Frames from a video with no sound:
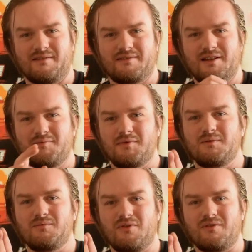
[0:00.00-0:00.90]
Tell me
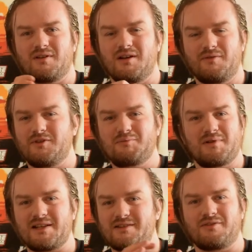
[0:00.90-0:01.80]
I'm wrong. I'm going to
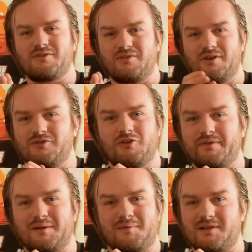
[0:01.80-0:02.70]
put this out there now. know if
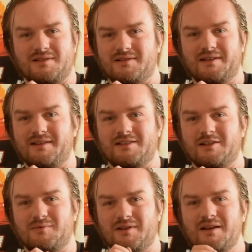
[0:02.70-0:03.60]
anybody else has said this
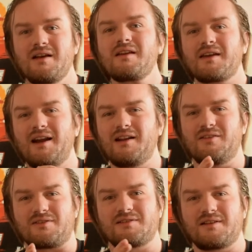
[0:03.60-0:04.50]
here, but it kind of
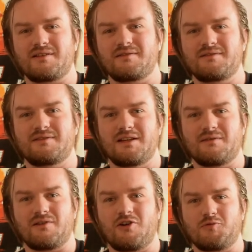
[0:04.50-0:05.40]
looks like
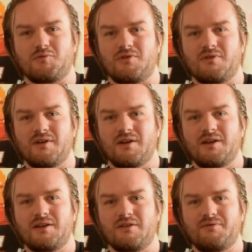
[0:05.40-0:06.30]
David Harbour.
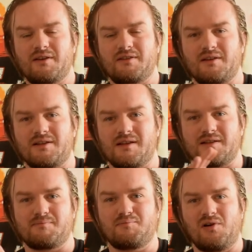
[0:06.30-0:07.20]
You know, the fact that
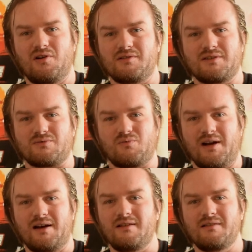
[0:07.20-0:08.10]
it's bald as
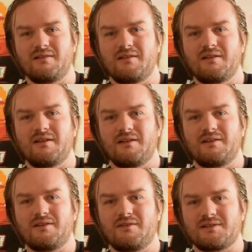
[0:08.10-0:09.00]
well.
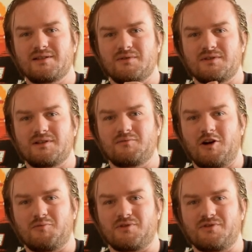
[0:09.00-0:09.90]
You know, is this what Jim
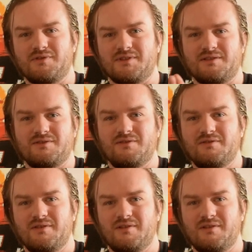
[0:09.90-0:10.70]
Hopper turns into?